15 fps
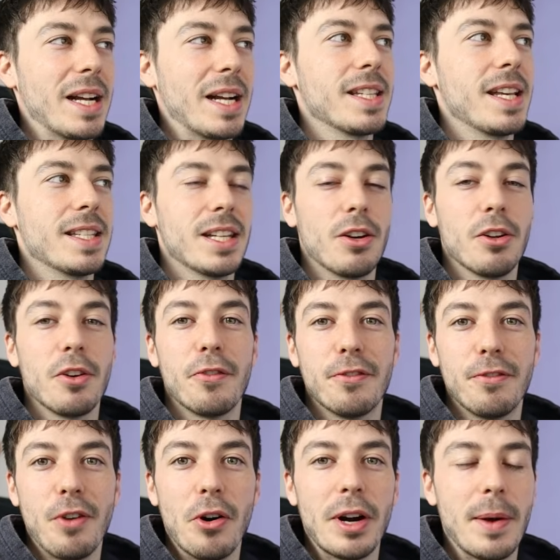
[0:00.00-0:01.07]
backtesting on a
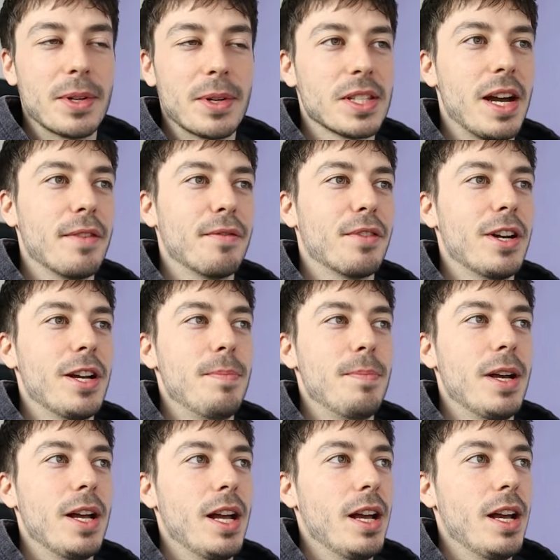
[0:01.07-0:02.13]
4-hour time
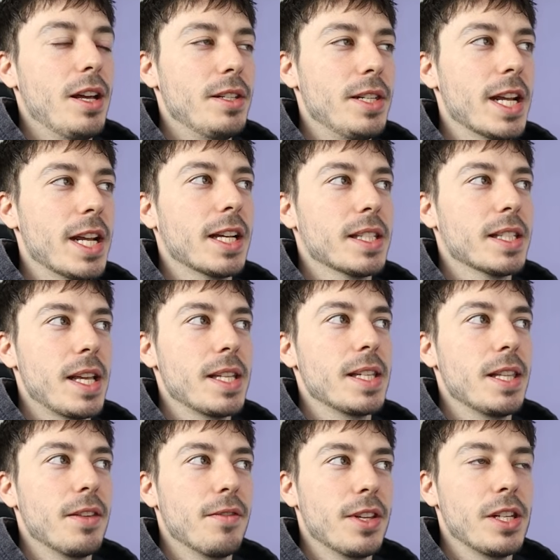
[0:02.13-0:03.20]
frame. Nick
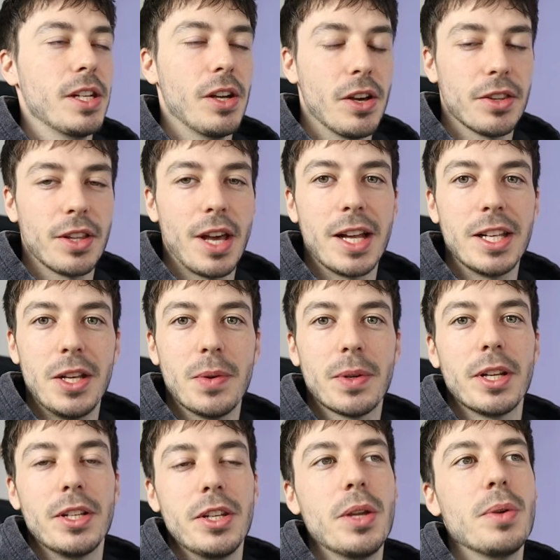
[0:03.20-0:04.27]
says in the video that
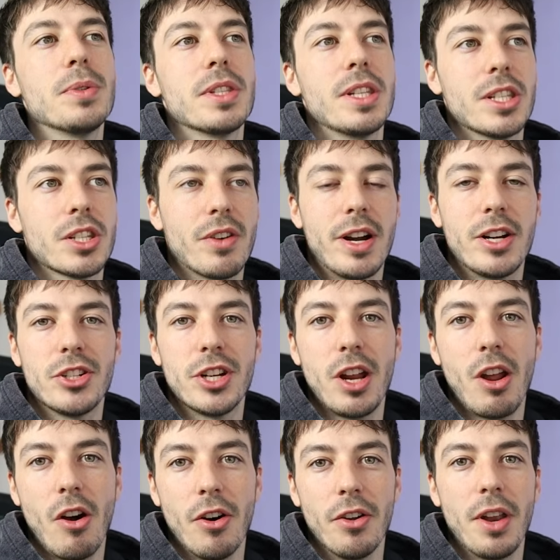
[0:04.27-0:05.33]
you can use this
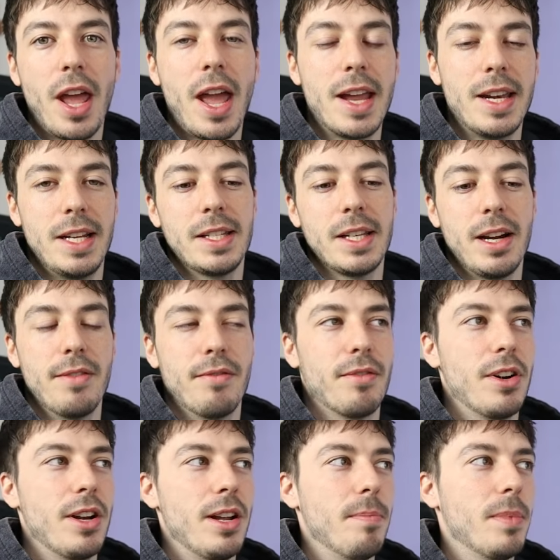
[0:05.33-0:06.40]
strategy on any
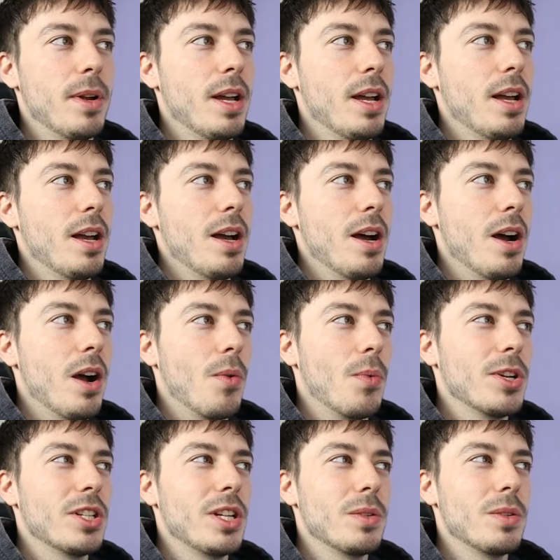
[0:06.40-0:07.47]
time frame,
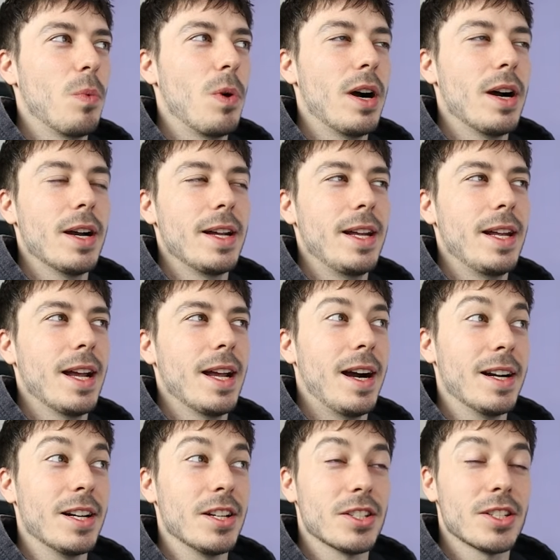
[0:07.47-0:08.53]
which is why
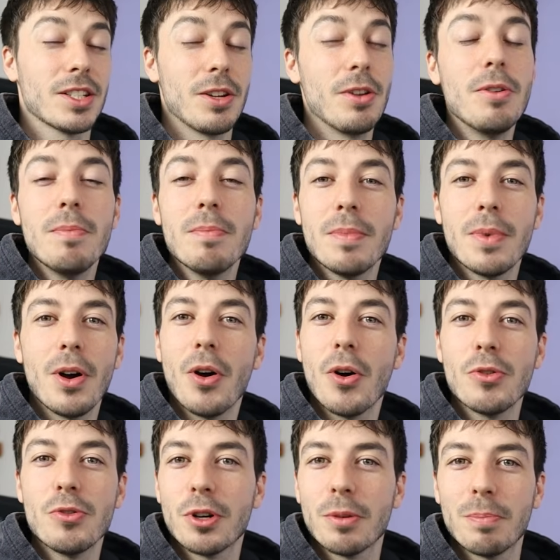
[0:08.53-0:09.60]
I assume
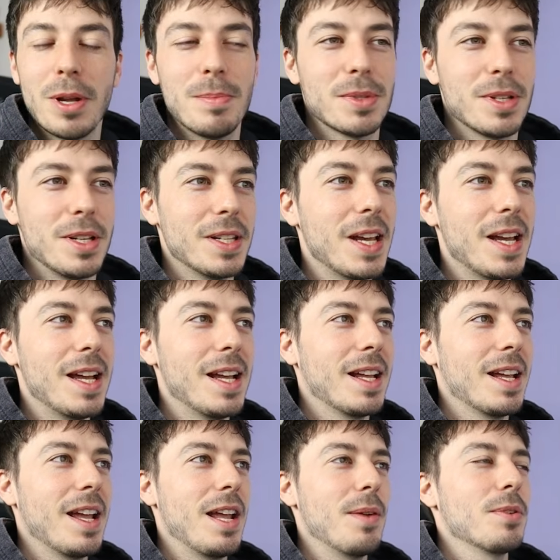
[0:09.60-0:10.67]
100 pips a
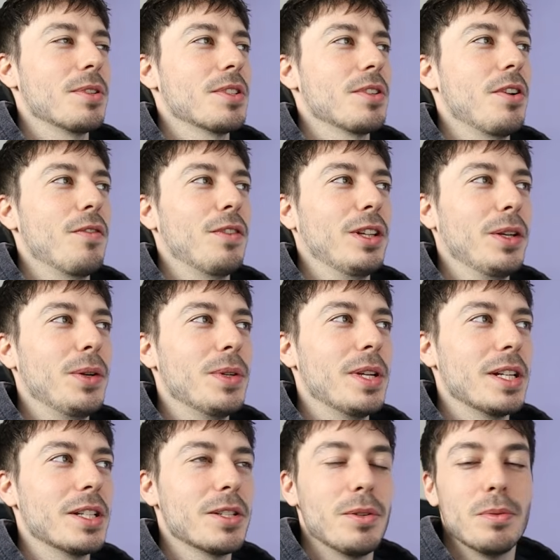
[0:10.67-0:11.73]
day. He was sort of
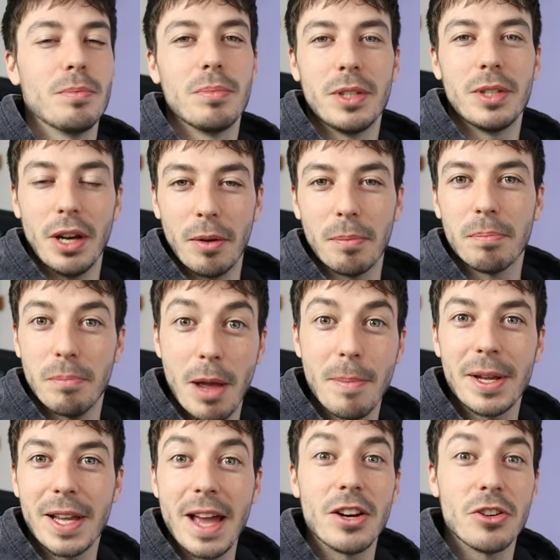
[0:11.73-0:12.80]
alluding to, you know,
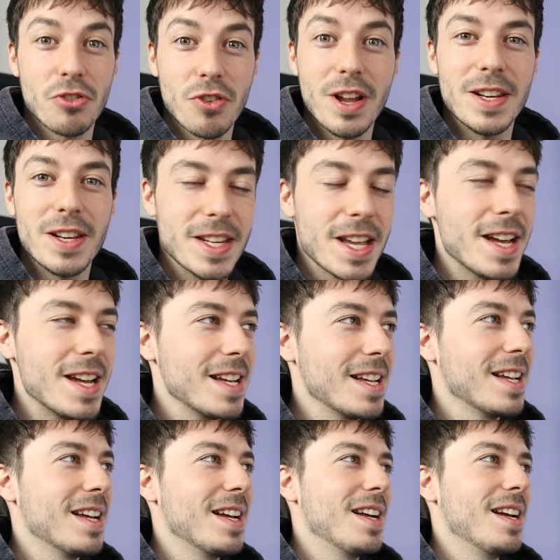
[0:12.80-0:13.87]
maybe getting a trade a day.